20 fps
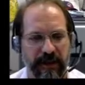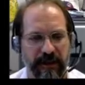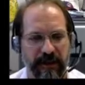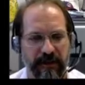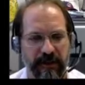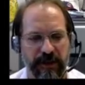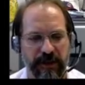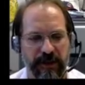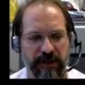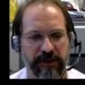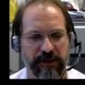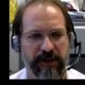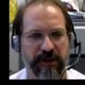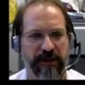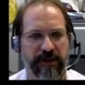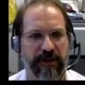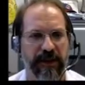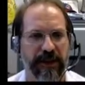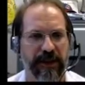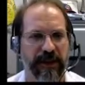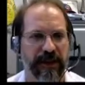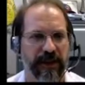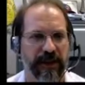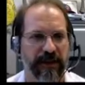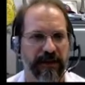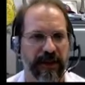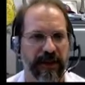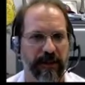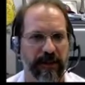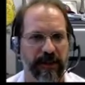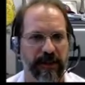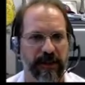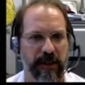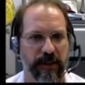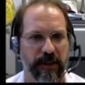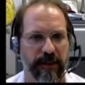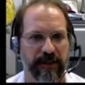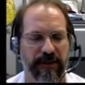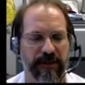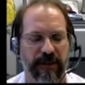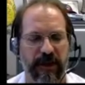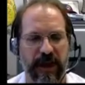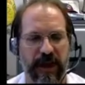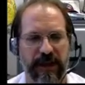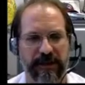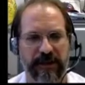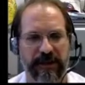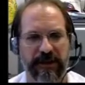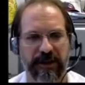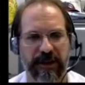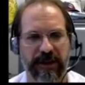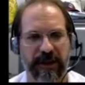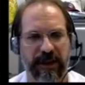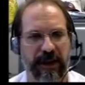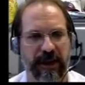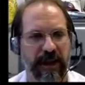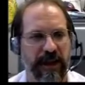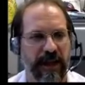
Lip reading: reduced affinity of hemoglobin for oxygen